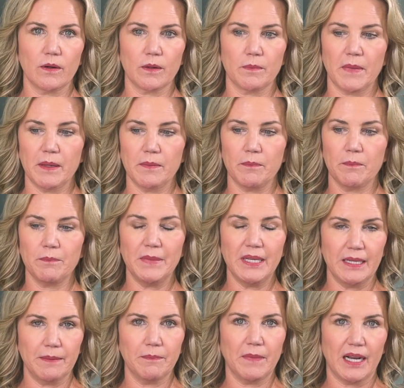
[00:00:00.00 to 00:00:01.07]
or
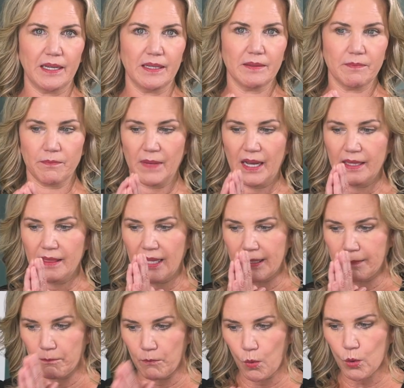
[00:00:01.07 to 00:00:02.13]
my
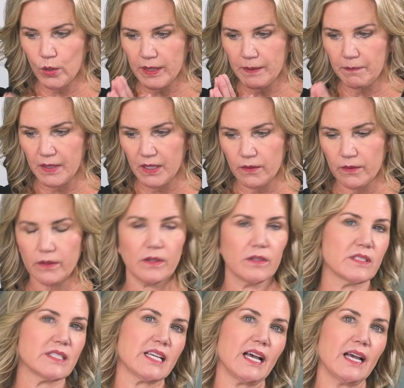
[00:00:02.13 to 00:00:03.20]
like morning
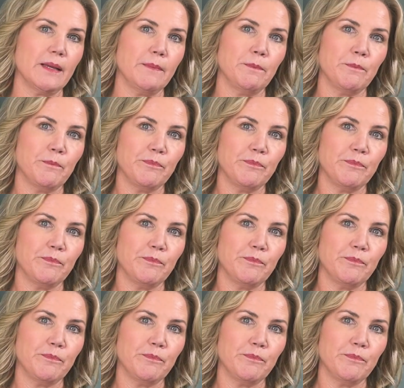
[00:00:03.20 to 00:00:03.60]
miracle time,